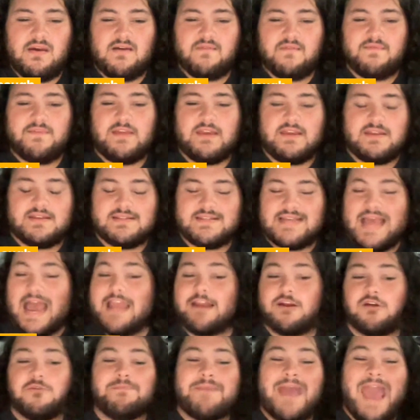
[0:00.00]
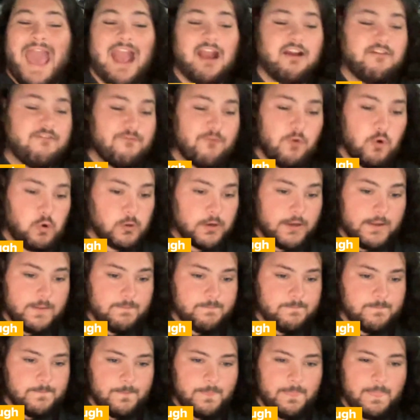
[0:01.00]
of the entire pack for
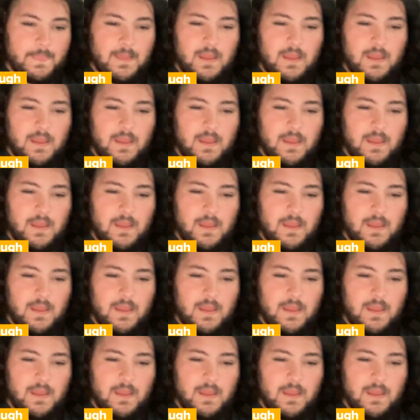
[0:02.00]
him.